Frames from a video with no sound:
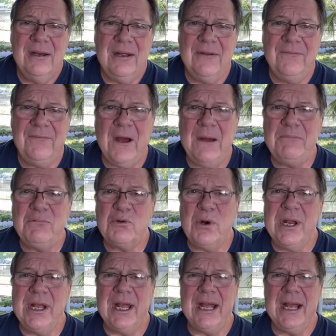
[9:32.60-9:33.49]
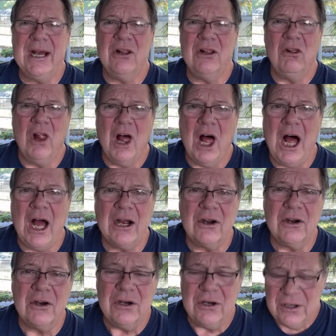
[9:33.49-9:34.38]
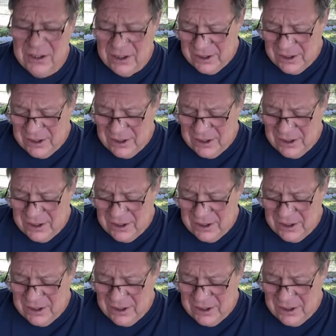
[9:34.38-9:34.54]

If I'm drinking a lager,